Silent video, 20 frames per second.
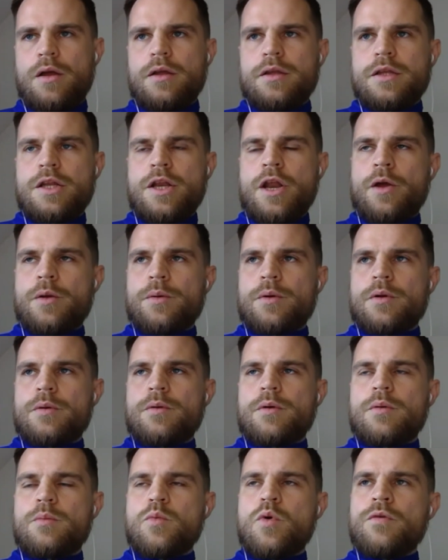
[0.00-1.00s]
you know,
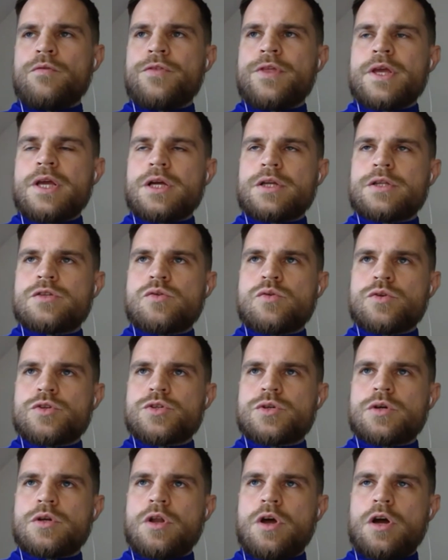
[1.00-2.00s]
one thing I talk
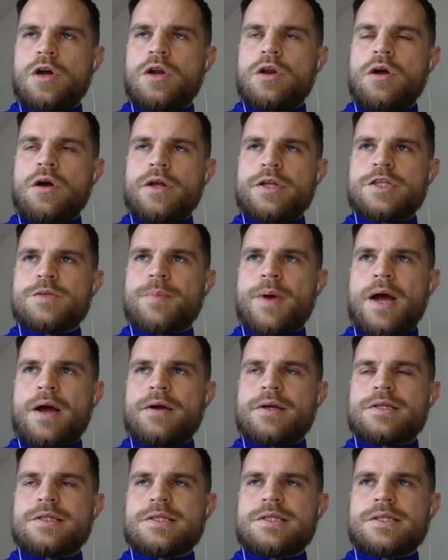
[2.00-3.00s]
to a lot of clients
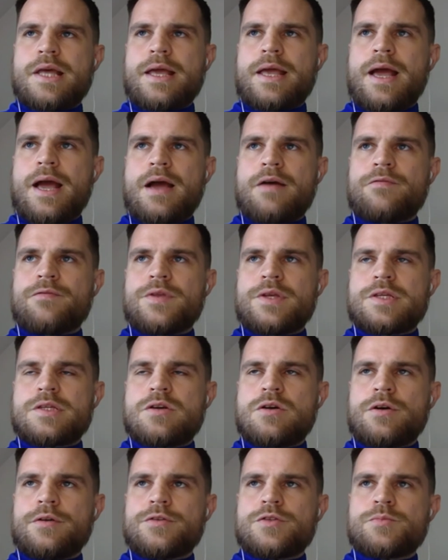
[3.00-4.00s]
about is they have this
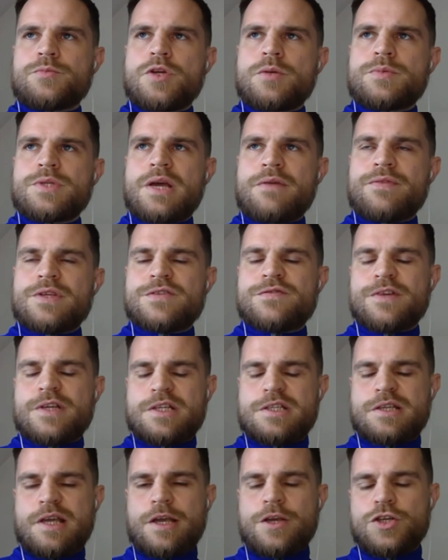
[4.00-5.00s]
sometimes they have this
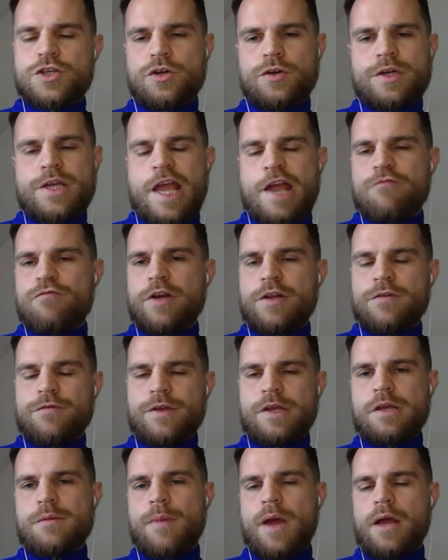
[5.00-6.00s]
fixation on getting rid of
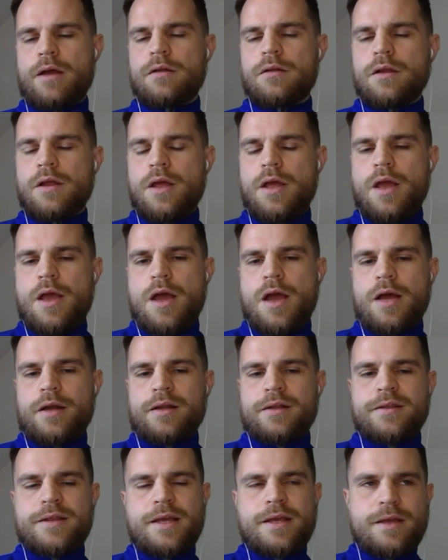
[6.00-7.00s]
email, and
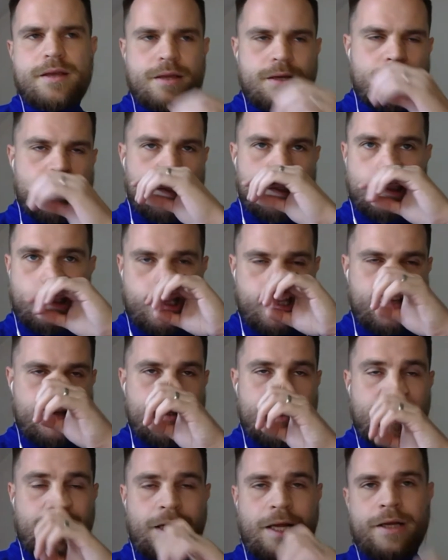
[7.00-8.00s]
I kind
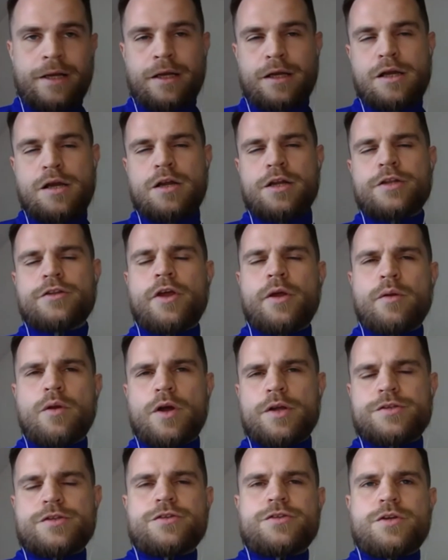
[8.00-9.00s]
of don't
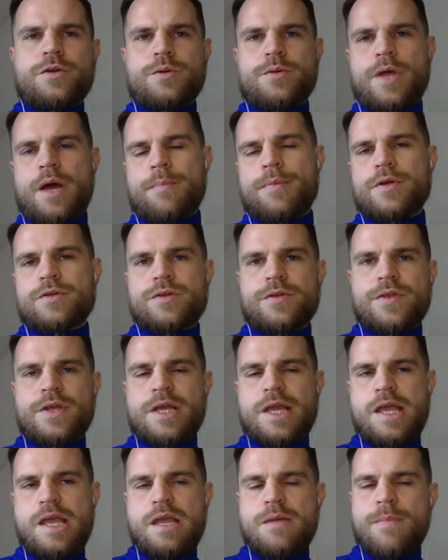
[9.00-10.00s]
like to do that because I
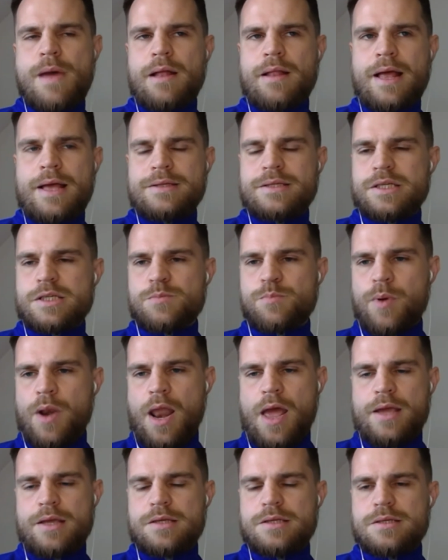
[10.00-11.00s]
think email has its
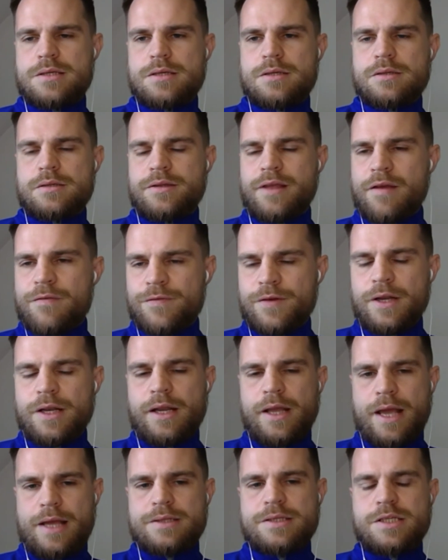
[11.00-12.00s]
place,
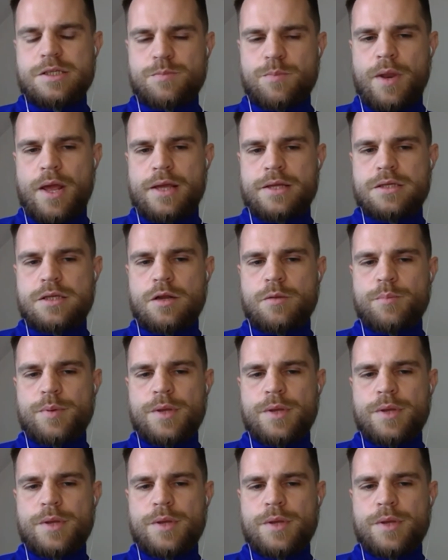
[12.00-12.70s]
definitely has its place. You know,